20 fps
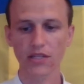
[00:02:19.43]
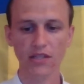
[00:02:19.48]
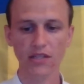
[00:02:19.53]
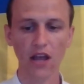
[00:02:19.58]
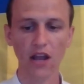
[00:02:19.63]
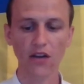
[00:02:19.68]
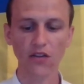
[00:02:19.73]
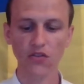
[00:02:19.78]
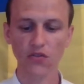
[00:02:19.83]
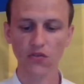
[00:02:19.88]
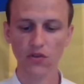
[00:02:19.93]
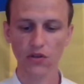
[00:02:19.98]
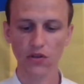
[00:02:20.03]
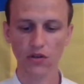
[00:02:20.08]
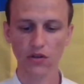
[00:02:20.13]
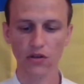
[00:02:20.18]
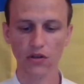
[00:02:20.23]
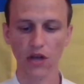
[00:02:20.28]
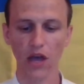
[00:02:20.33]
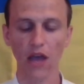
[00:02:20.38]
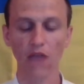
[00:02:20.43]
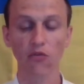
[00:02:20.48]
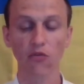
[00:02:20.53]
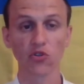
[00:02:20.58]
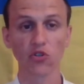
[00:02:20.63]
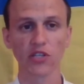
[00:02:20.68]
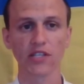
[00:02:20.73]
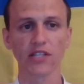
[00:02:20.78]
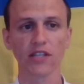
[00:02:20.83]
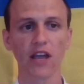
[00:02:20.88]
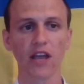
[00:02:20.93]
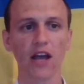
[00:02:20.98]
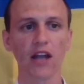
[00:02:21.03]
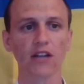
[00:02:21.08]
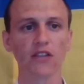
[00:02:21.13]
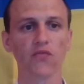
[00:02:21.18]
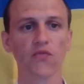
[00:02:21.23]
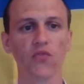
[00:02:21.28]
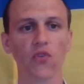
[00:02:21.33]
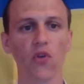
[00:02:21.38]
I want to
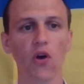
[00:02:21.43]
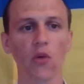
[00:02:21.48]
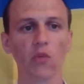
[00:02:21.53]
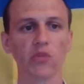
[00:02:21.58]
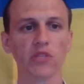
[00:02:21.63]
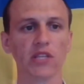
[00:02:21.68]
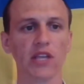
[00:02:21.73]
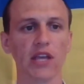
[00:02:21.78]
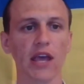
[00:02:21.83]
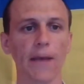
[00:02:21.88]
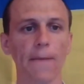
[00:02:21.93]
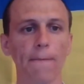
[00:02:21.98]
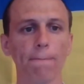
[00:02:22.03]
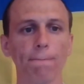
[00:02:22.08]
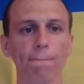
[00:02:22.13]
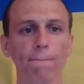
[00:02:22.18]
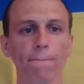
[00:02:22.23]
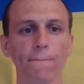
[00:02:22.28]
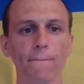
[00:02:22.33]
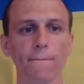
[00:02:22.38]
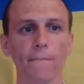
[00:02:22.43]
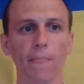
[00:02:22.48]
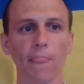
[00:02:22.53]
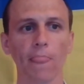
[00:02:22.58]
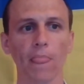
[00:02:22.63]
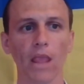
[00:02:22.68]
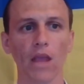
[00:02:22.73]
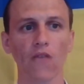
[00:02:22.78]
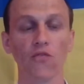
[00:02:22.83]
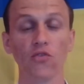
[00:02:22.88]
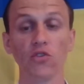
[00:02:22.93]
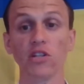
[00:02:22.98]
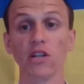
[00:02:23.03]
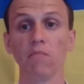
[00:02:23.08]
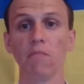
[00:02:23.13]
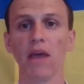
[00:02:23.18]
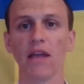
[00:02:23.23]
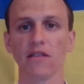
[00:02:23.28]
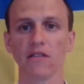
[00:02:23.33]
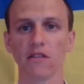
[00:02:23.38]
start from the
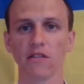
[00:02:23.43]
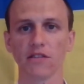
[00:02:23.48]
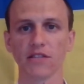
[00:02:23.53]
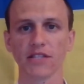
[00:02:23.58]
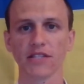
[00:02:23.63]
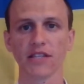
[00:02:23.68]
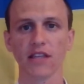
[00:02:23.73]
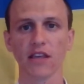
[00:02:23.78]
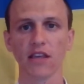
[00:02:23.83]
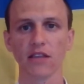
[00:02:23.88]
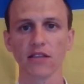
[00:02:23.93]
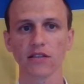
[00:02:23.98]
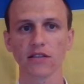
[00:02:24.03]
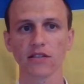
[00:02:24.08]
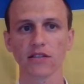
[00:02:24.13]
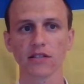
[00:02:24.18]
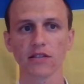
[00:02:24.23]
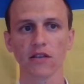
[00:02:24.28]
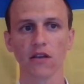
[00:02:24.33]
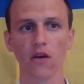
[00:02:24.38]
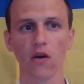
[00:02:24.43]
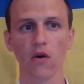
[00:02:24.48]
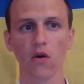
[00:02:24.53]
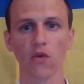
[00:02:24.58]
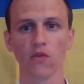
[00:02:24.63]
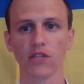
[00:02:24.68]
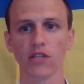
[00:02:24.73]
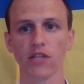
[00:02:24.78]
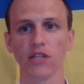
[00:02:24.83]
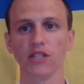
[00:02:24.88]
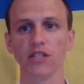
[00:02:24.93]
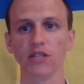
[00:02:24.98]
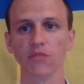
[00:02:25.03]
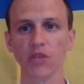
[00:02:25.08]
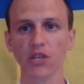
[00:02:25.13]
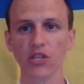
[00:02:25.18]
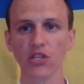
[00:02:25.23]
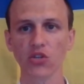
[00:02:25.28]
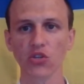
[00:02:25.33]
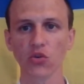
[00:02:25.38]
fundamental things of the
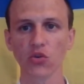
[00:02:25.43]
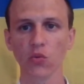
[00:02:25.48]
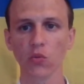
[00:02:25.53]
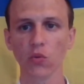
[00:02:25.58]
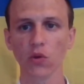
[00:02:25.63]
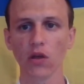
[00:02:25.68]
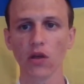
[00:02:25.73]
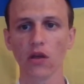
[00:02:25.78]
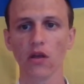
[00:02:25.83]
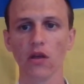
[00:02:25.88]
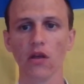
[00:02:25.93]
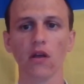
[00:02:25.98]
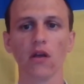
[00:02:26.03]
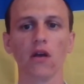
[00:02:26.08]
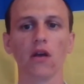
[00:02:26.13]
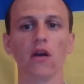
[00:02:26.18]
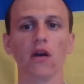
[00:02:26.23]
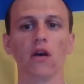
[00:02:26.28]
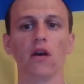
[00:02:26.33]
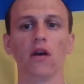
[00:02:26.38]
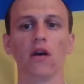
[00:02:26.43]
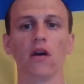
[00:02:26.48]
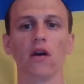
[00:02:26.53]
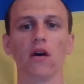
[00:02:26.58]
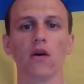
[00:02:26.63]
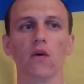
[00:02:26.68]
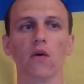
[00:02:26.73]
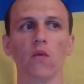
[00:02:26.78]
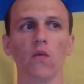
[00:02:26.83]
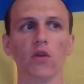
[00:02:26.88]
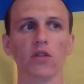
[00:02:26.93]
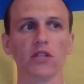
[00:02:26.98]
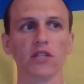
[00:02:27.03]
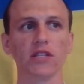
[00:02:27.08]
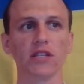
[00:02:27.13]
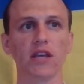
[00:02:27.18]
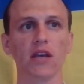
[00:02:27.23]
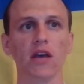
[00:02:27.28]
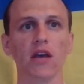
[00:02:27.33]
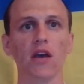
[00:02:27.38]
Debezium. What
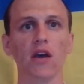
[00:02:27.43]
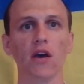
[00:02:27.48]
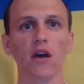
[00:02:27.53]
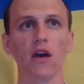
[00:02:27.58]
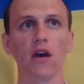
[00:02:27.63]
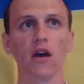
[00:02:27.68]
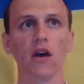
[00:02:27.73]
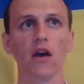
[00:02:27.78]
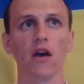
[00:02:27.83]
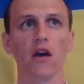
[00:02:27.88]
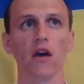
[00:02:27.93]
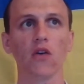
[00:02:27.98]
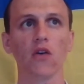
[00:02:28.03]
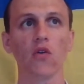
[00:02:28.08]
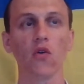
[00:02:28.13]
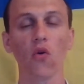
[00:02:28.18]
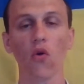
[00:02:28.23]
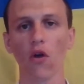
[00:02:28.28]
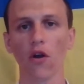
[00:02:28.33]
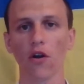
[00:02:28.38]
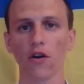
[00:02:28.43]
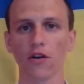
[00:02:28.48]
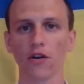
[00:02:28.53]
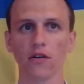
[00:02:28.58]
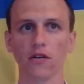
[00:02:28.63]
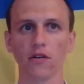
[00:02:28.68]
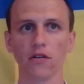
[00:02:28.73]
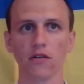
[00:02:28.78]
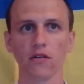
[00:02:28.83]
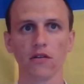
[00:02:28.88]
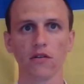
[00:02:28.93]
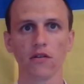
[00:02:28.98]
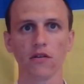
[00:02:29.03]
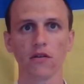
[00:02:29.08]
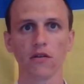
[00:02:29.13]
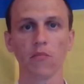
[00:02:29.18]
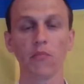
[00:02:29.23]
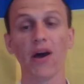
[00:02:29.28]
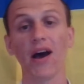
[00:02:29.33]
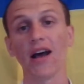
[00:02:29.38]
is a core
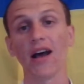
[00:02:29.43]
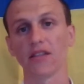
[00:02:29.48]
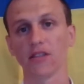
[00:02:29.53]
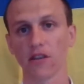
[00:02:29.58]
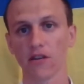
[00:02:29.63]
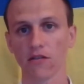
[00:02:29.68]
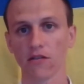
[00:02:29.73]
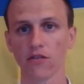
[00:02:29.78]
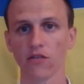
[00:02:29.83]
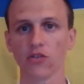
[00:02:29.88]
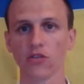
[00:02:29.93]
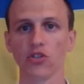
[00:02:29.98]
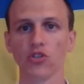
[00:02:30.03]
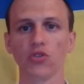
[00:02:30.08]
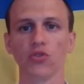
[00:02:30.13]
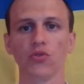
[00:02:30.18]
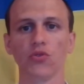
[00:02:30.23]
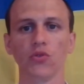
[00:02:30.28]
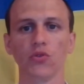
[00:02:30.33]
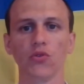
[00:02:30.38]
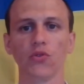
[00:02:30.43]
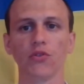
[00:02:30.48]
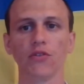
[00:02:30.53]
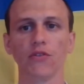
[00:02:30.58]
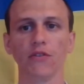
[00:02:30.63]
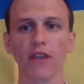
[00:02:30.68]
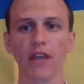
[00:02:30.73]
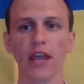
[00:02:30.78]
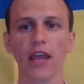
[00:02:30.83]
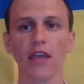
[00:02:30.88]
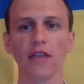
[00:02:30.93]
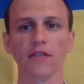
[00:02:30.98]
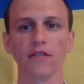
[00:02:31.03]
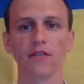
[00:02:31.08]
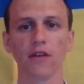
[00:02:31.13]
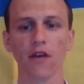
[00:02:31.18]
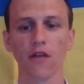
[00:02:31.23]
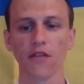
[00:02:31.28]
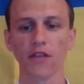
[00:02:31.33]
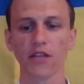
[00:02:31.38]
pattern to
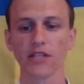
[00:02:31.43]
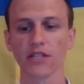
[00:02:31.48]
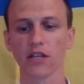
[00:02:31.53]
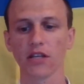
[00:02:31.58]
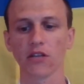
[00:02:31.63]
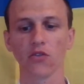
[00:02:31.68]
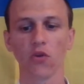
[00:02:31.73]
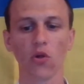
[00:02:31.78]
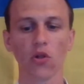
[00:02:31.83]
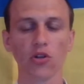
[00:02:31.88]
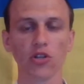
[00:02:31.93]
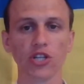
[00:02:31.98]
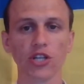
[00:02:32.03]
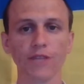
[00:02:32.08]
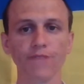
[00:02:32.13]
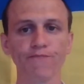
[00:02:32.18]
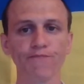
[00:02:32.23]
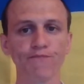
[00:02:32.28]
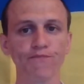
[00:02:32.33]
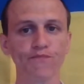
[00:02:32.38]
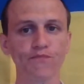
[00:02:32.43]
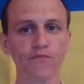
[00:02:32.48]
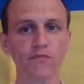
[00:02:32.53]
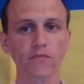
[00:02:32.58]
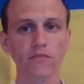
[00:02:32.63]
create this technology?